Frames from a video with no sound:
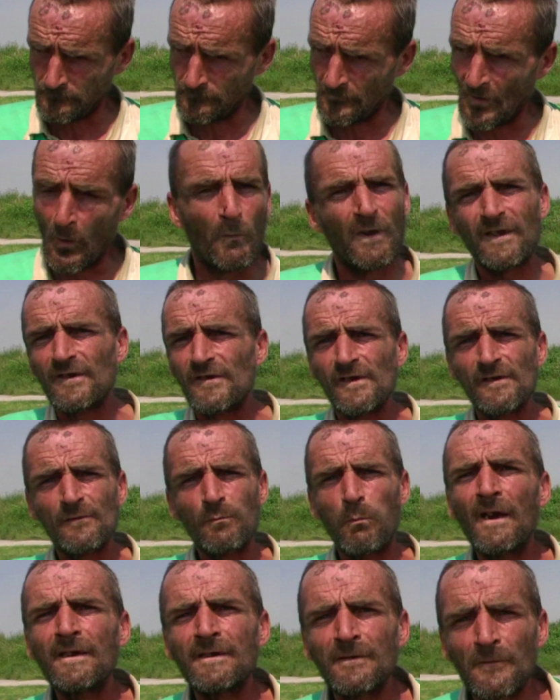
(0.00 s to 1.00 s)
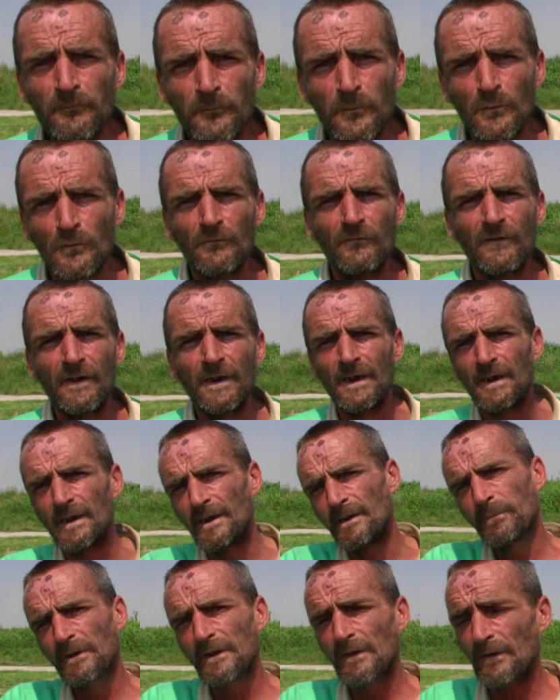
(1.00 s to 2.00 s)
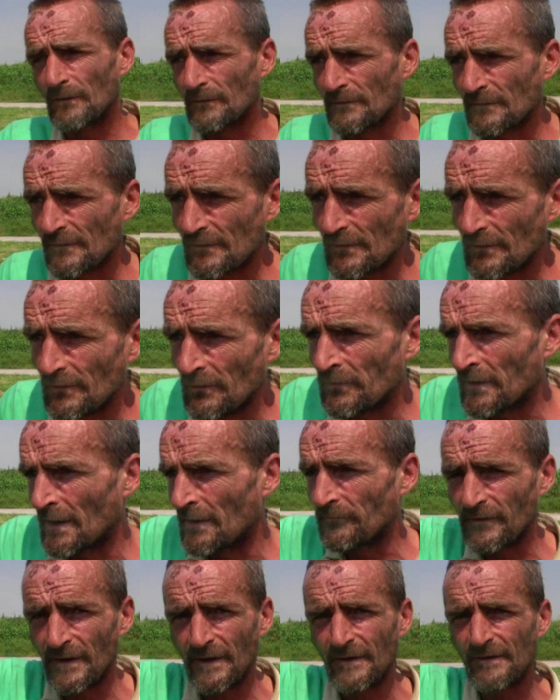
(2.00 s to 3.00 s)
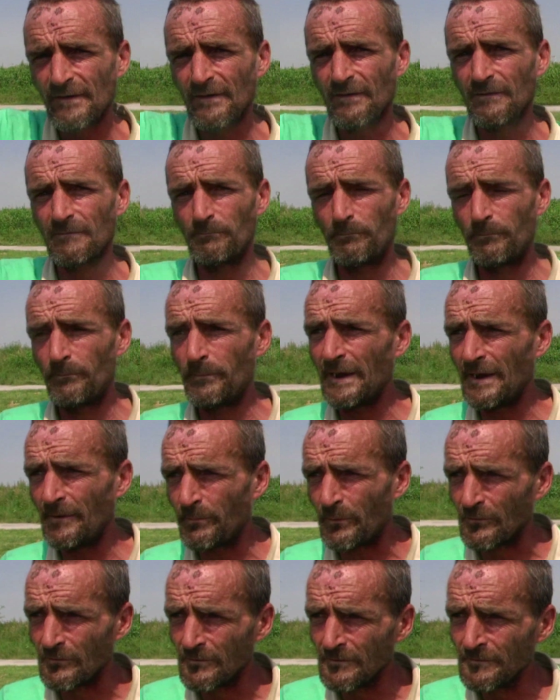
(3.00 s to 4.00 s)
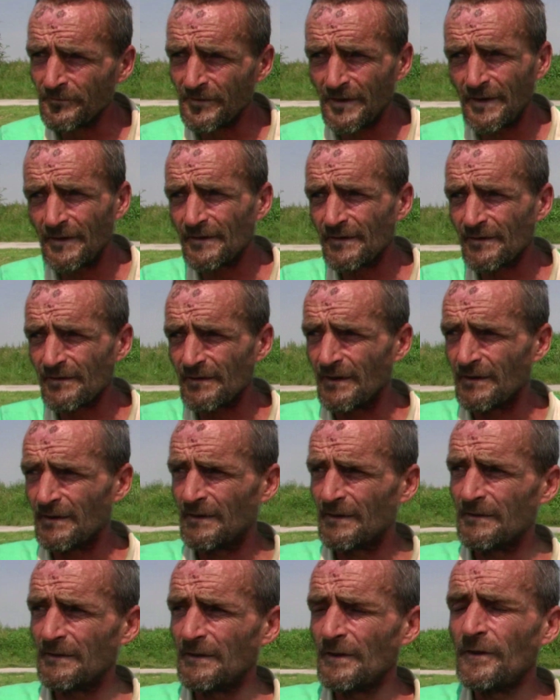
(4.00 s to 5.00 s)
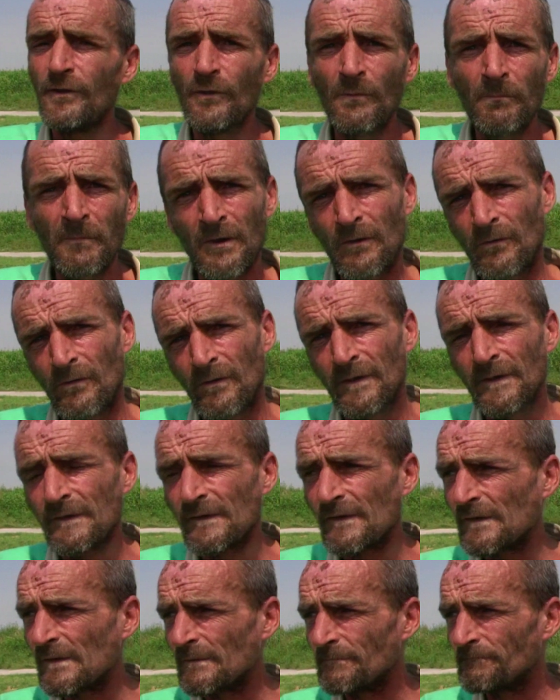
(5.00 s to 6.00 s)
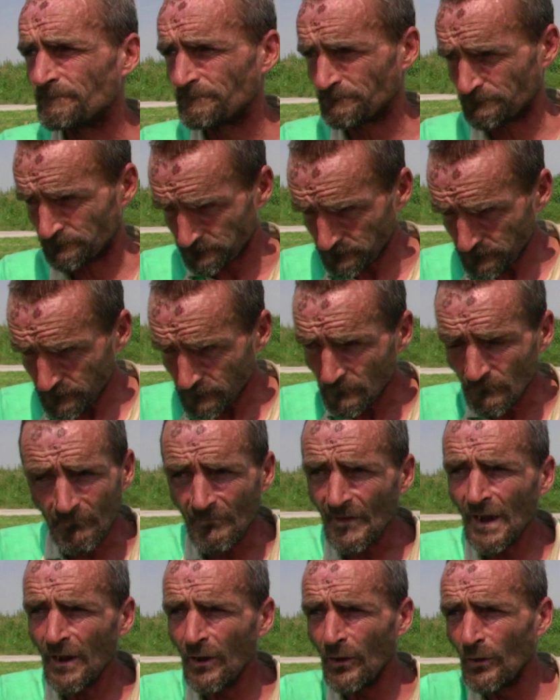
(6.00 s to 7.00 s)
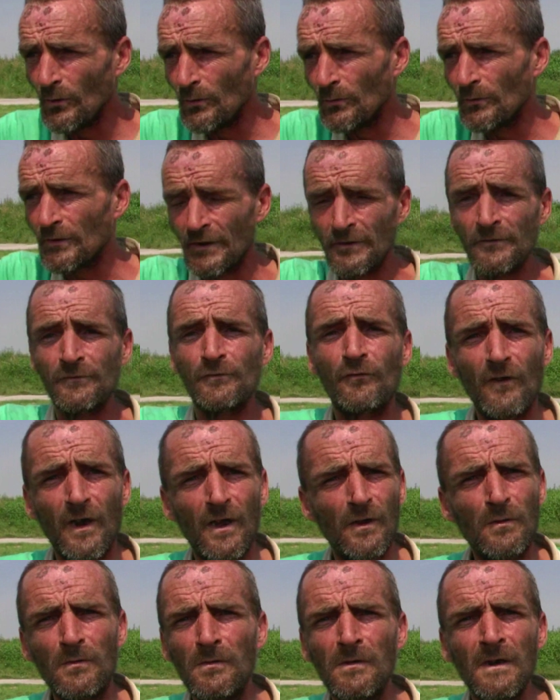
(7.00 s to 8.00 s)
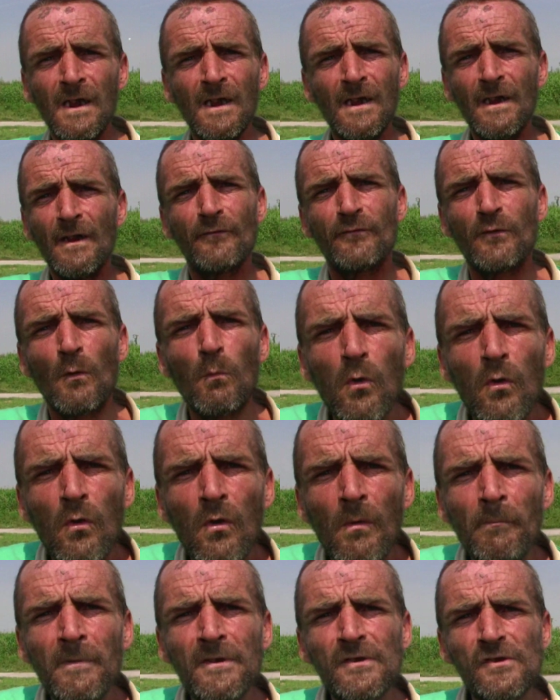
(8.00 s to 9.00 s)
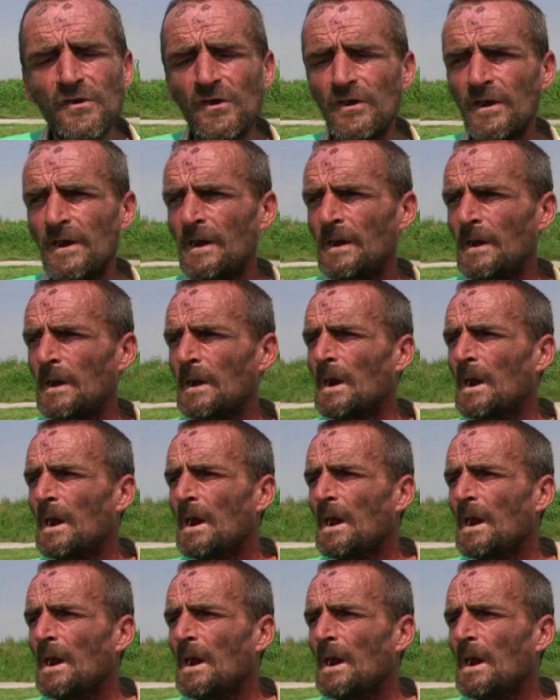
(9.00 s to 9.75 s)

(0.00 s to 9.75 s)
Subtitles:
which is wonderful, really, because, you know, these people, these humanoids who control the war machine,